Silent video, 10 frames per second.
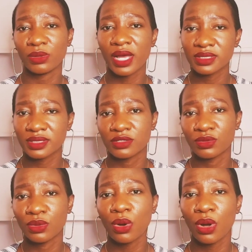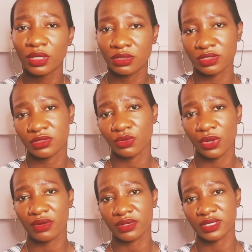answer to all those
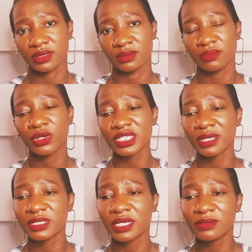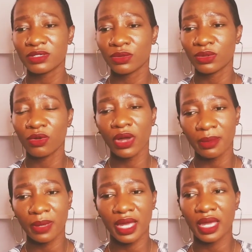queries. Because sometimes you go
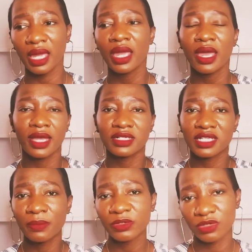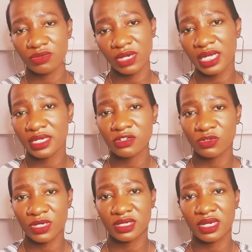MIA and someone was really
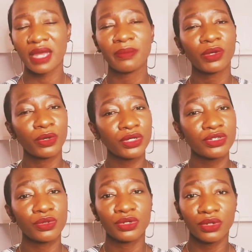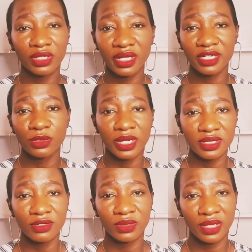interested, and because you're not there to
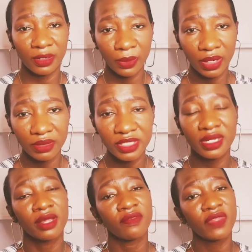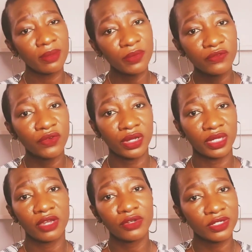answer to their queries, they move on,
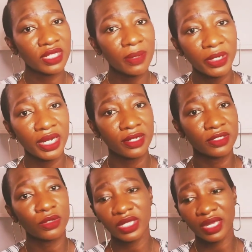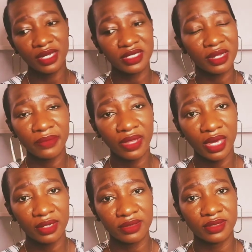they go to someone else, or they get something
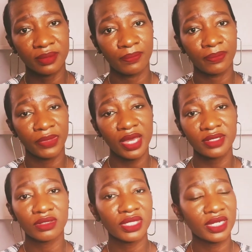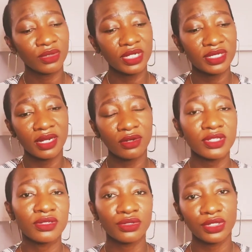else. Yeah, so that one is a
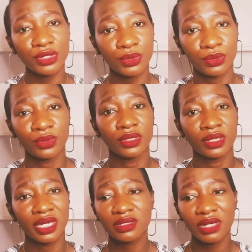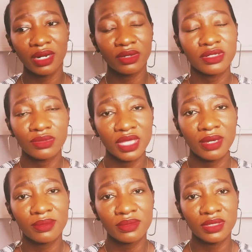loss to you. It's not a loss to
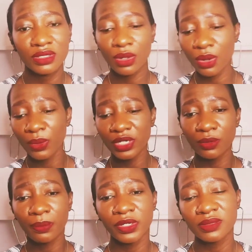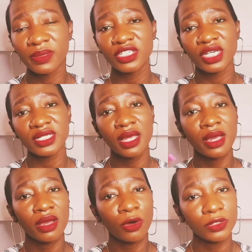them. So when you post pictures
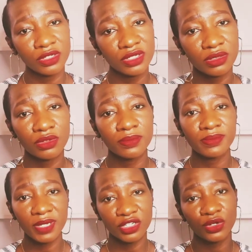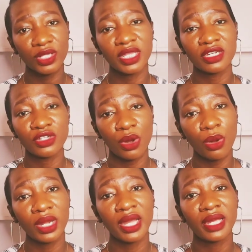on those groups, make sure that you're
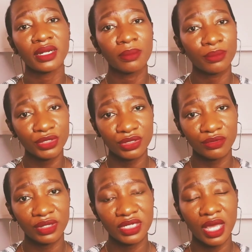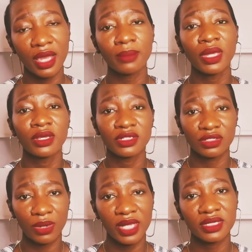online most of the time
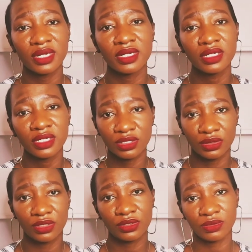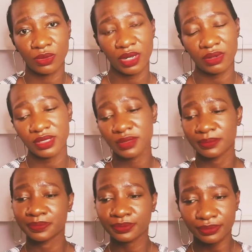to answer to those queries.
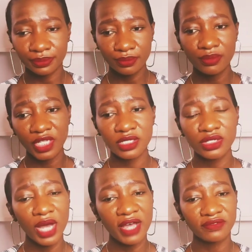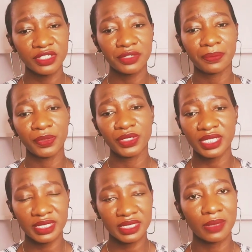So after you post
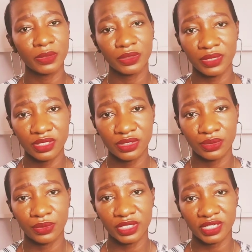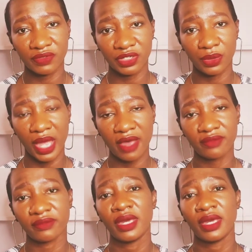and someone wants your whatever you have,